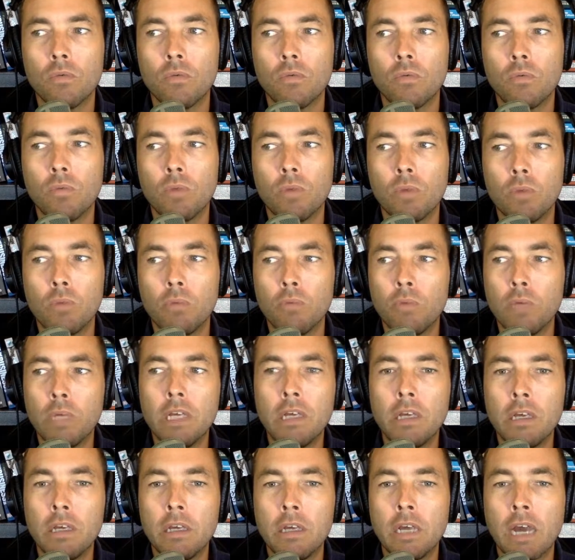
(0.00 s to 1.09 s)

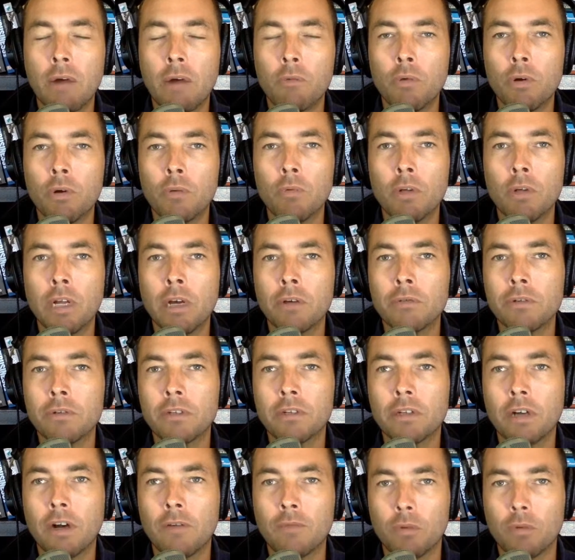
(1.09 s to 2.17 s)
else is
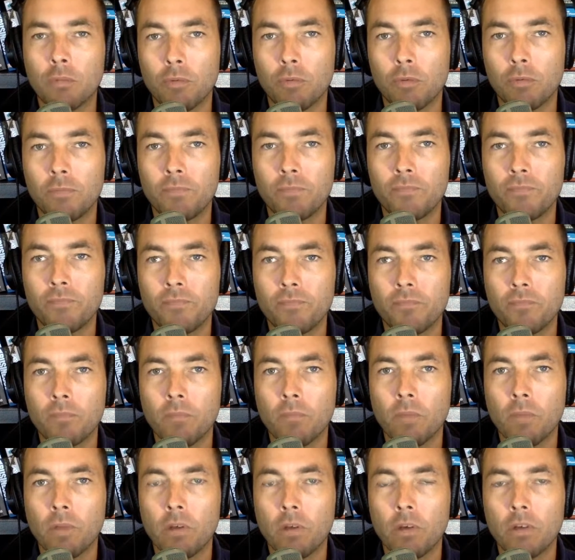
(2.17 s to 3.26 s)
comfortable?
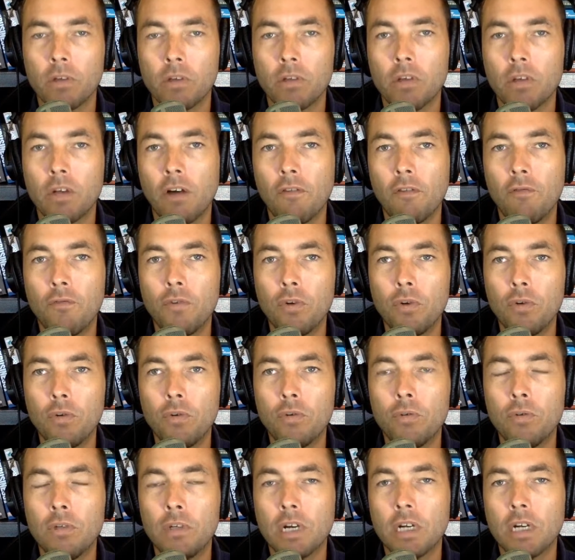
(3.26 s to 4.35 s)
So you got
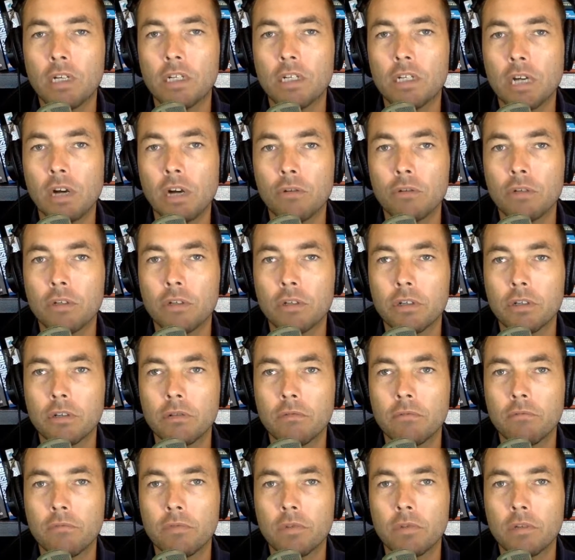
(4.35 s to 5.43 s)
food, you got shelter,
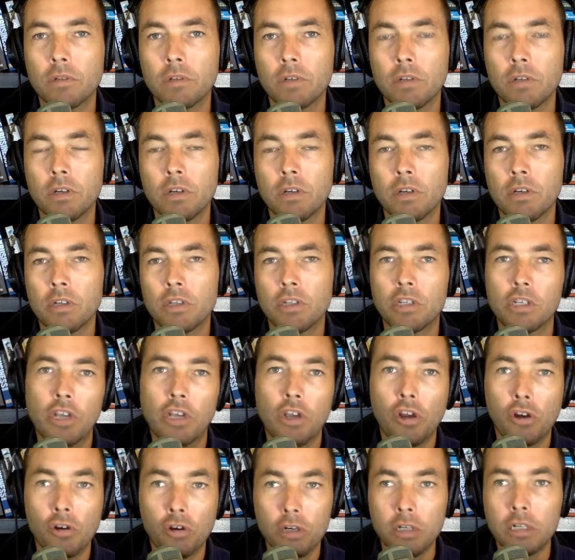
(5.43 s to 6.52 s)

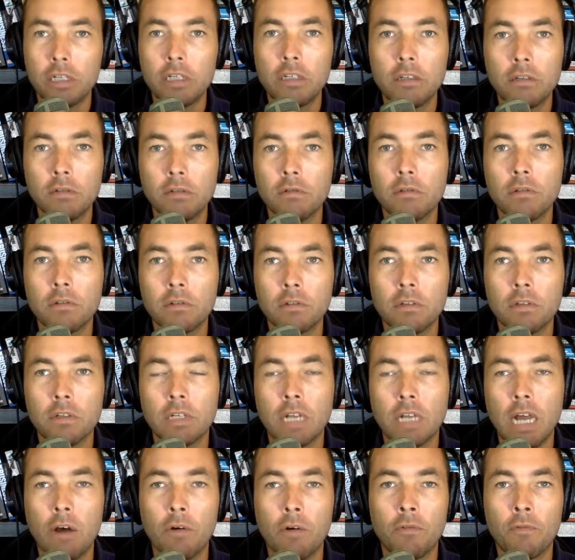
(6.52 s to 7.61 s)
security.
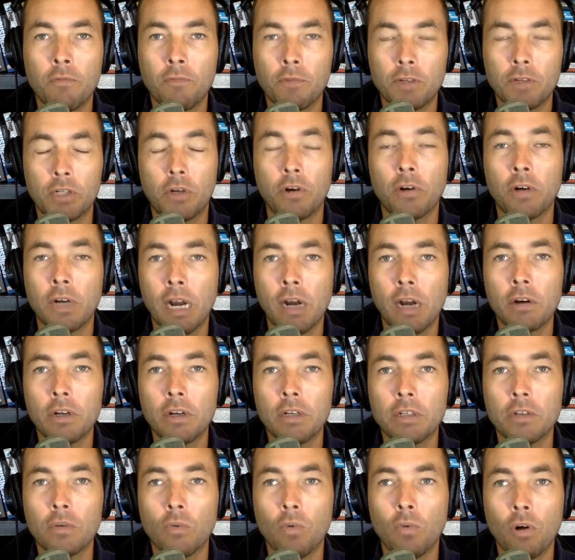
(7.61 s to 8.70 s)
Now, in certain
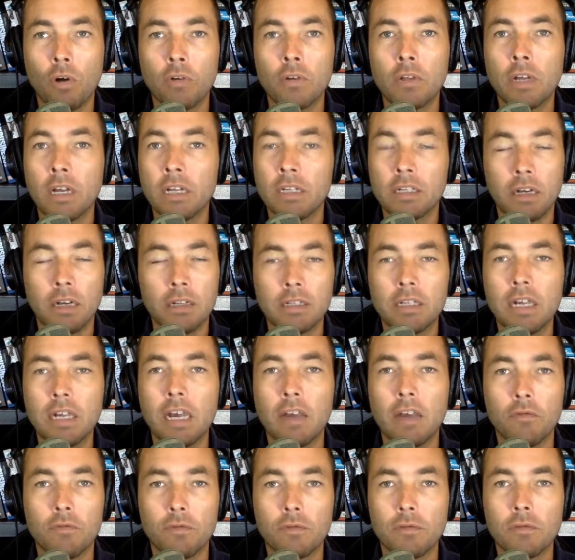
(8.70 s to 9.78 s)
areas of the world, it's
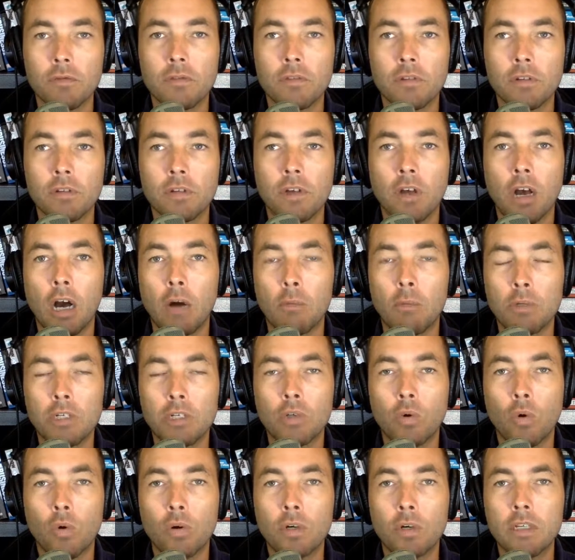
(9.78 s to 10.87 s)
unsafe. A
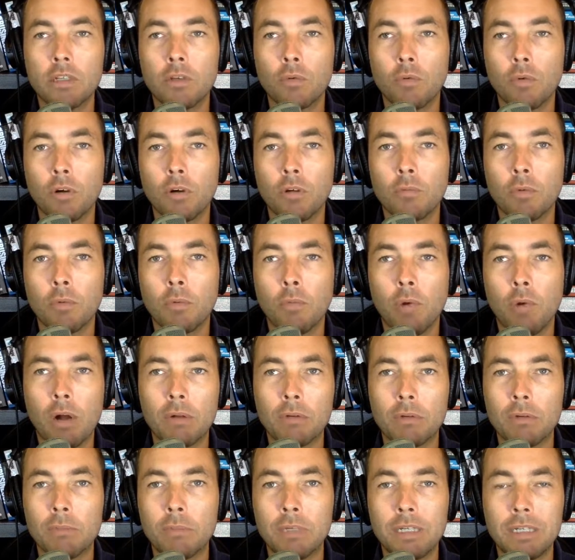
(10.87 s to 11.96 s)
majority of the world would
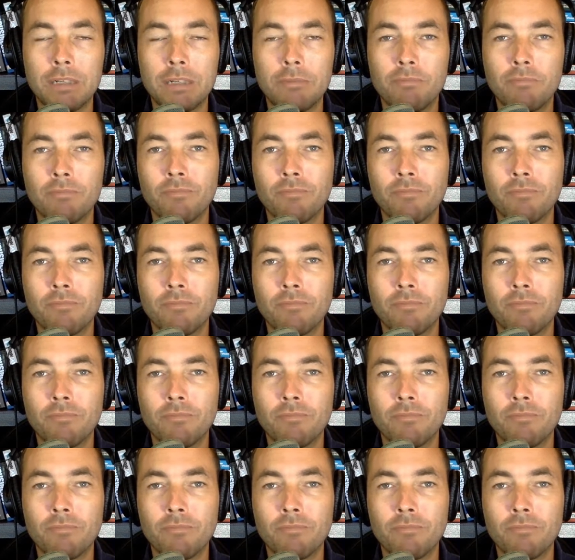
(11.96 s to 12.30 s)
probably be